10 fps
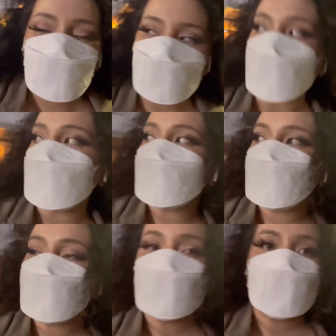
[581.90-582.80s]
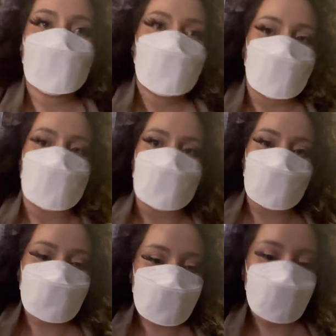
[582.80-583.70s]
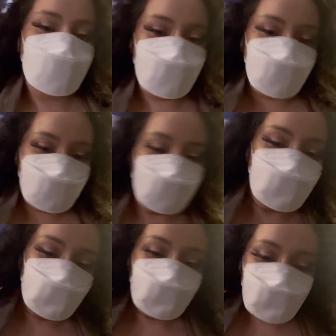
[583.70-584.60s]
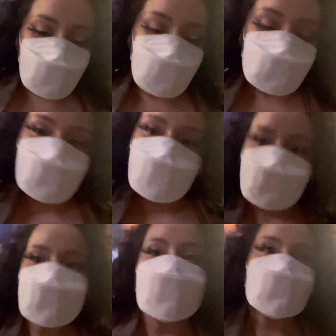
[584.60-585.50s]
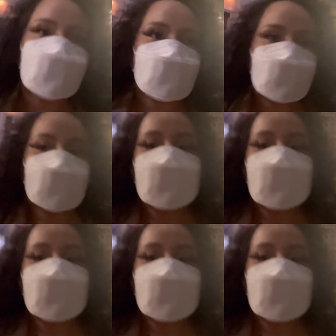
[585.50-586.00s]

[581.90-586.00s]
but anyways. I'll see you guys in the next video.